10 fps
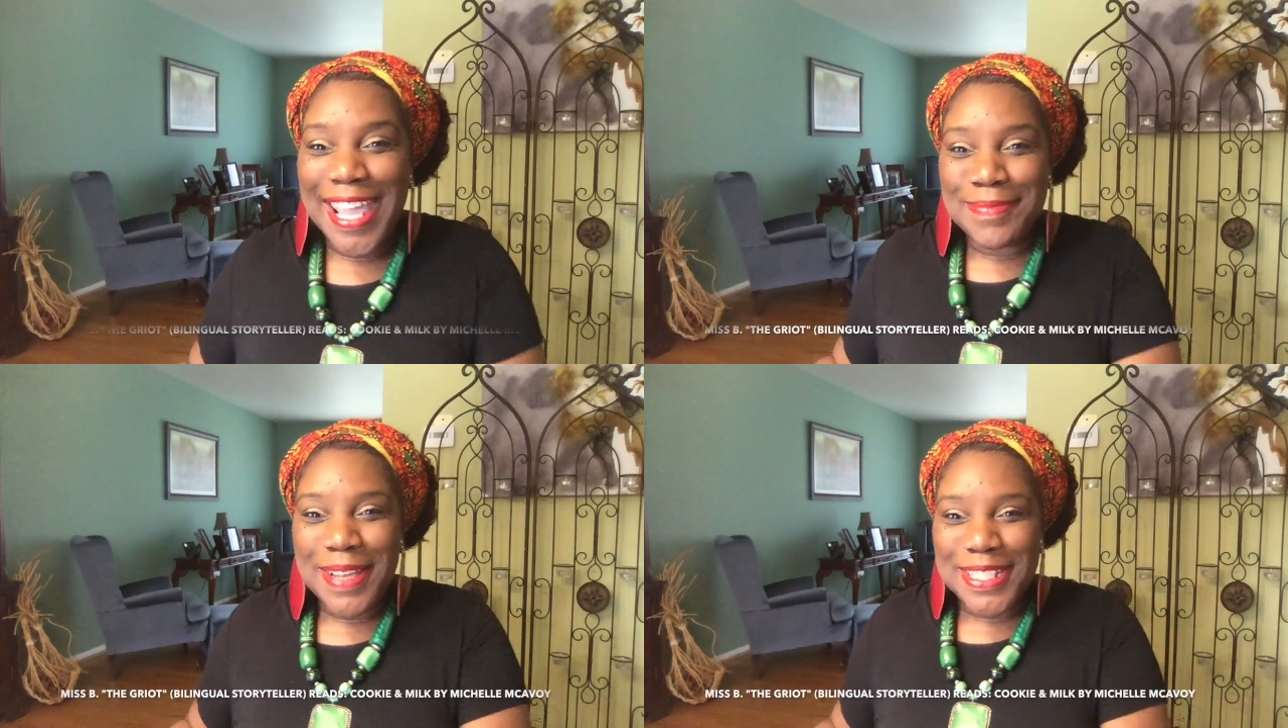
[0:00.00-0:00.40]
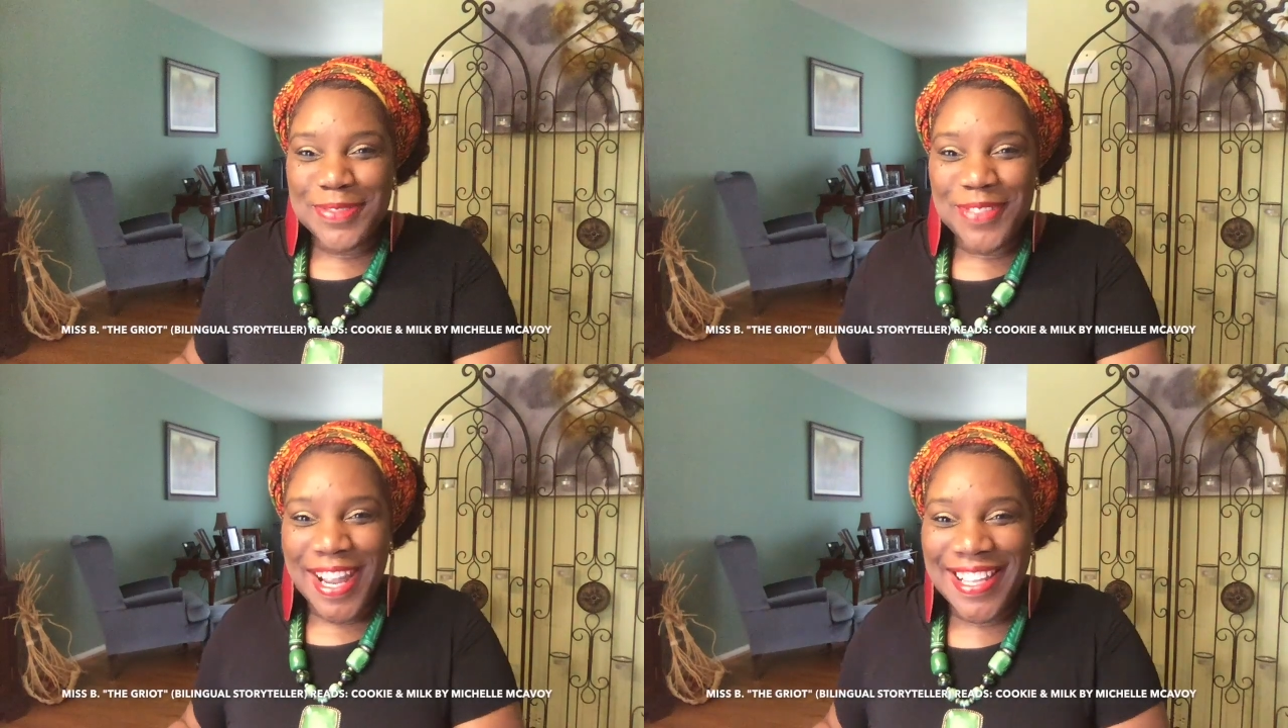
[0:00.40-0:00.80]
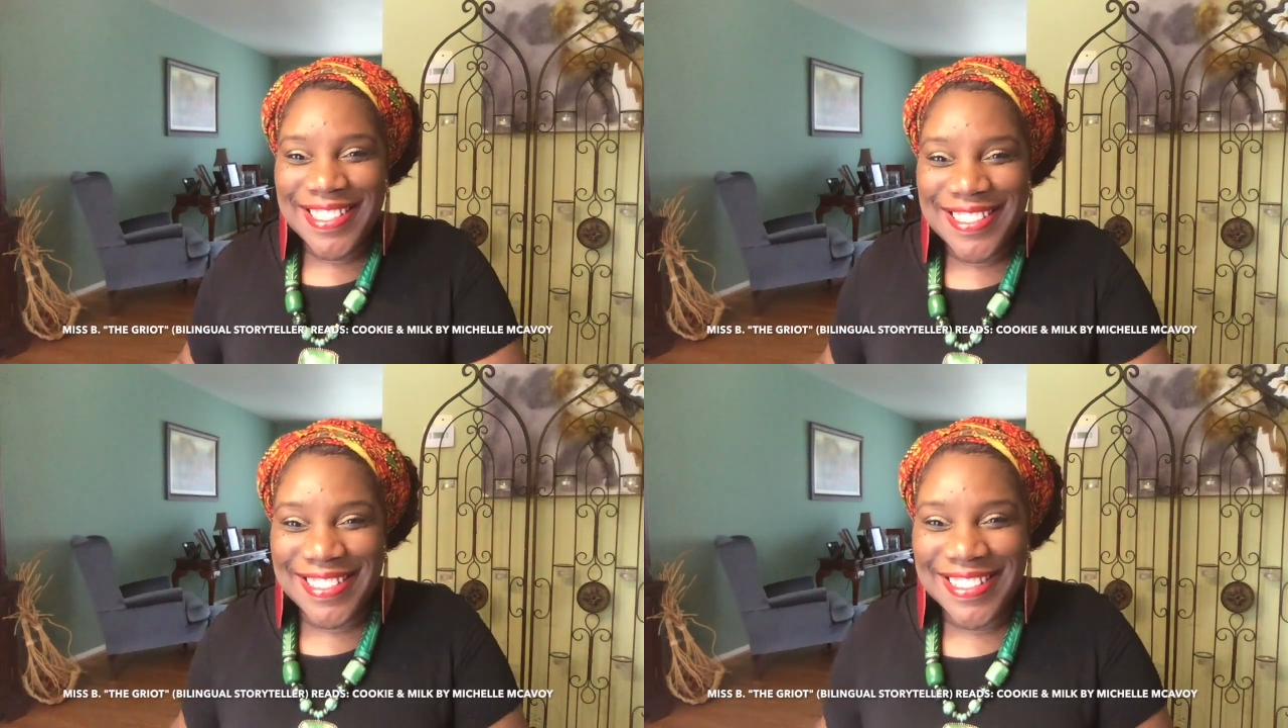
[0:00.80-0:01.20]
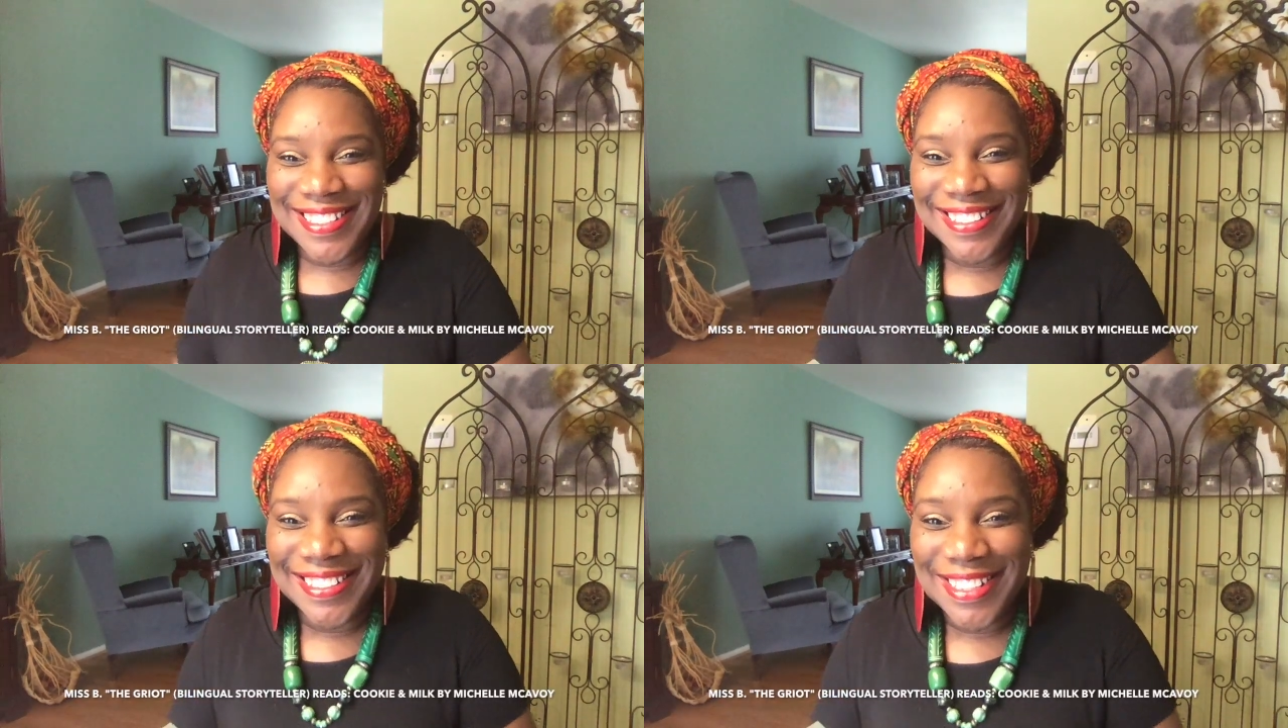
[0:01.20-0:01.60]
best friends.
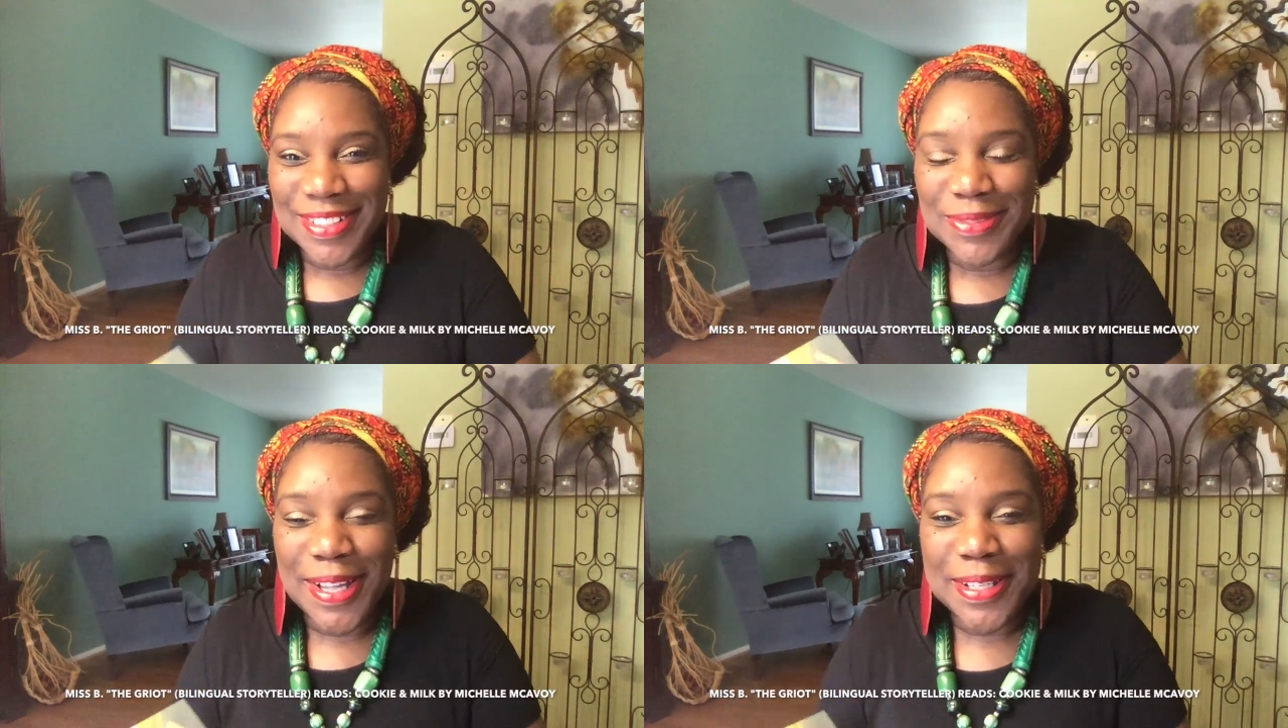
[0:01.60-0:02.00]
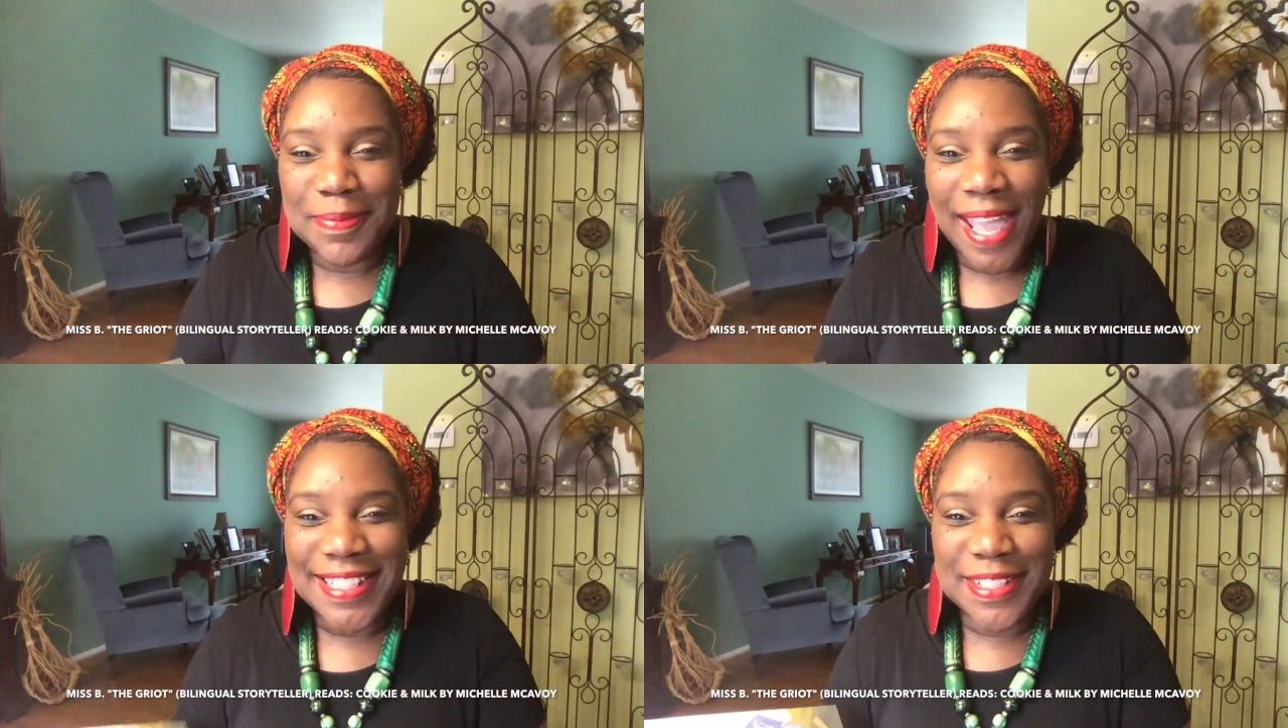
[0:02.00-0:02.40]
Welcome back